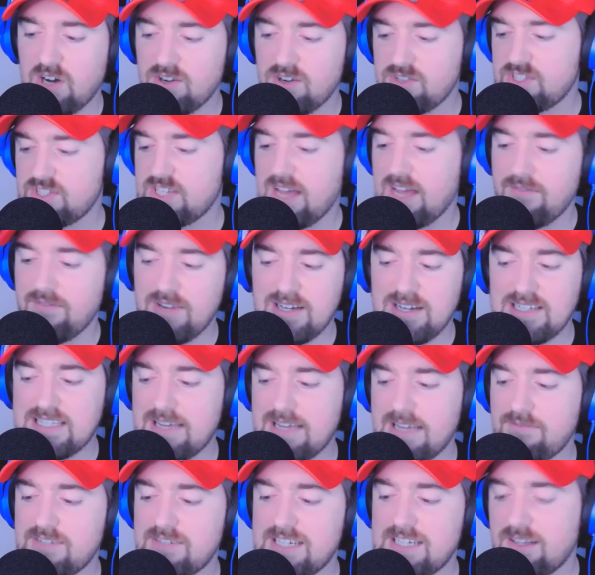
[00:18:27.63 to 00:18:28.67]
7 and
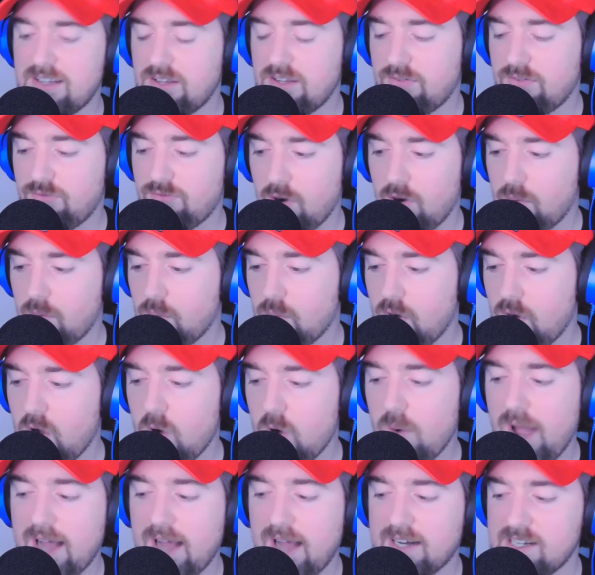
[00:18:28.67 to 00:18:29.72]
17 in the front
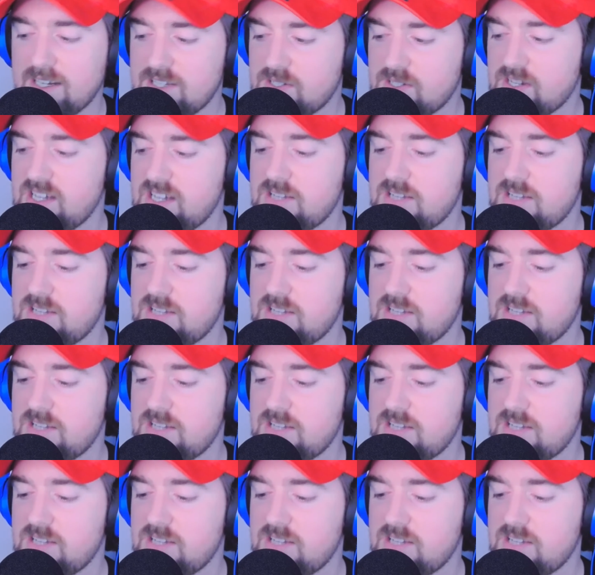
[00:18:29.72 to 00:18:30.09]
row. Eckes gets